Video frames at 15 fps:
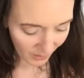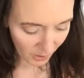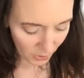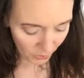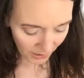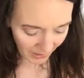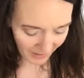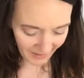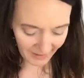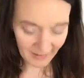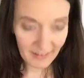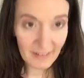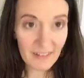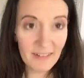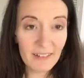Okay,
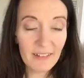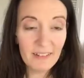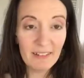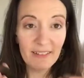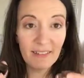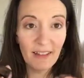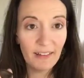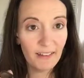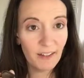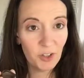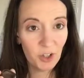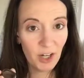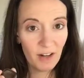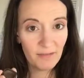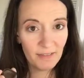now the color
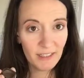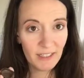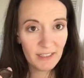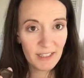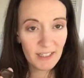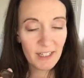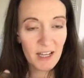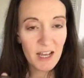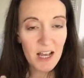Confident.